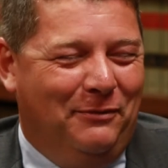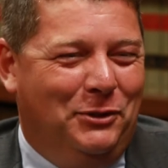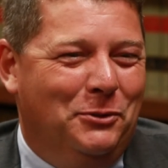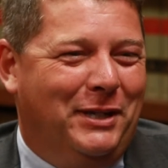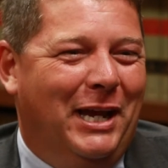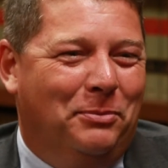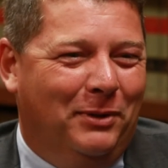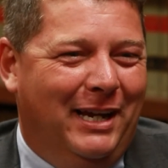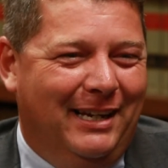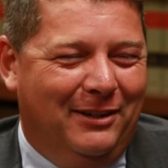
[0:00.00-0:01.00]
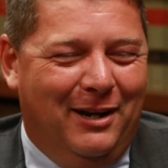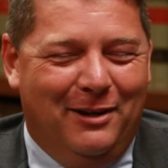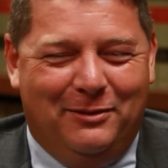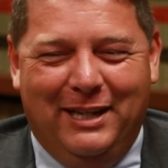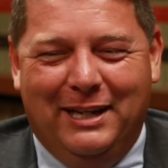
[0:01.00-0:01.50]
have UK play
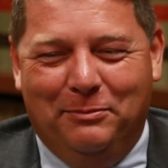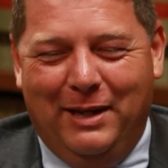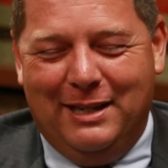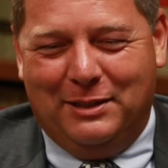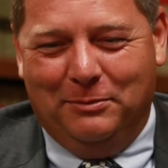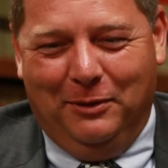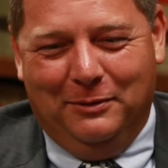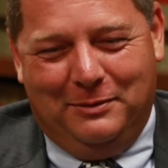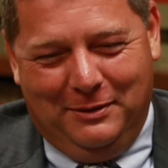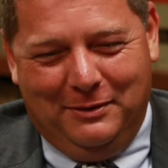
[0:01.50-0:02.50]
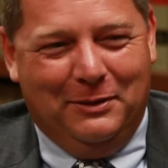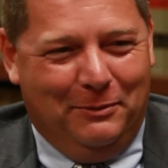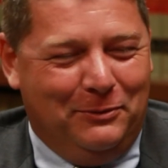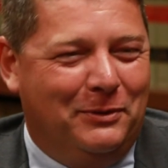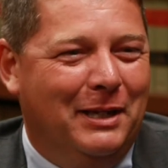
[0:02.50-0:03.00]
Ohio State in basketball. So, you
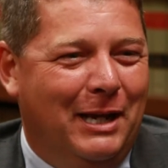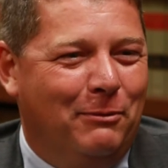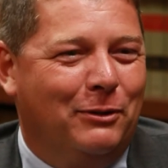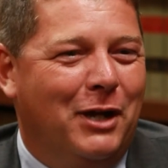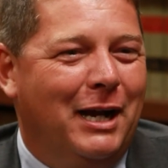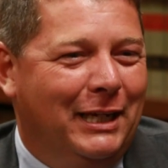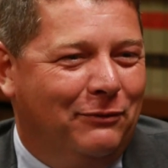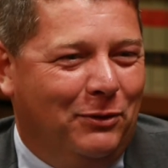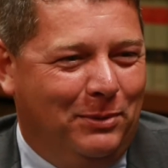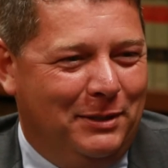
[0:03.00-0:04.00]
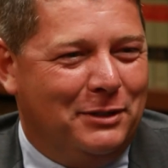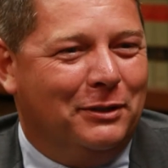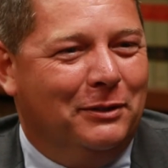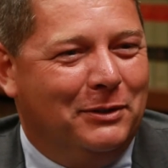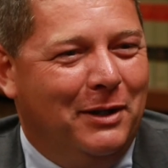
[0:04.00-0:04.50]
know, they were jockeying for
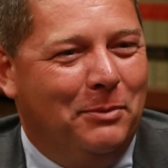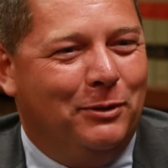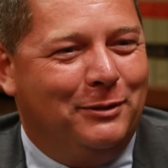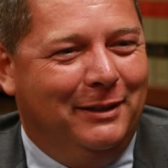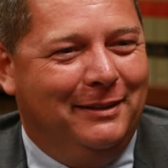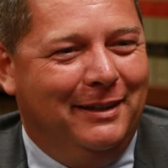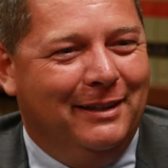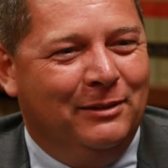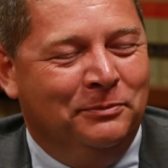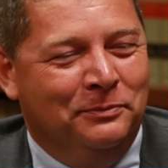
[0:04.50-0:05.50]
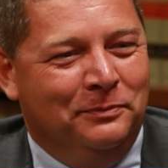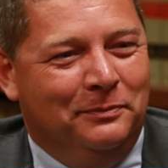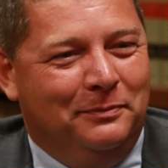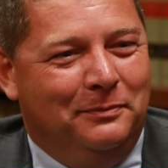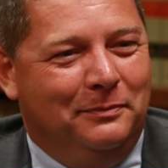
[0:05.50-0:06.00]
position. So I appreciate that.
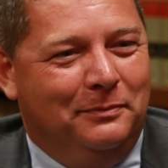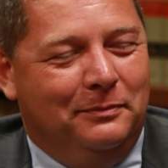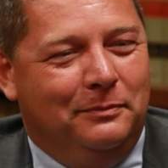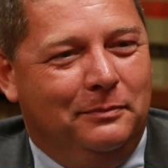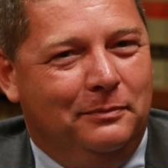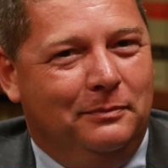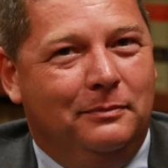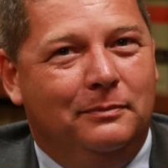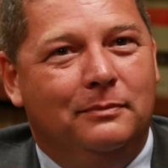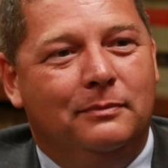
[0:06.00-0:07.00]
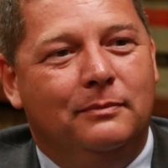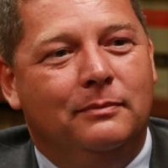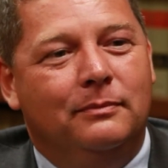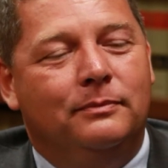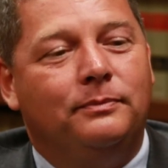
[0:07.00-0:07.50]
Uh, we interviewed Randy Yohe.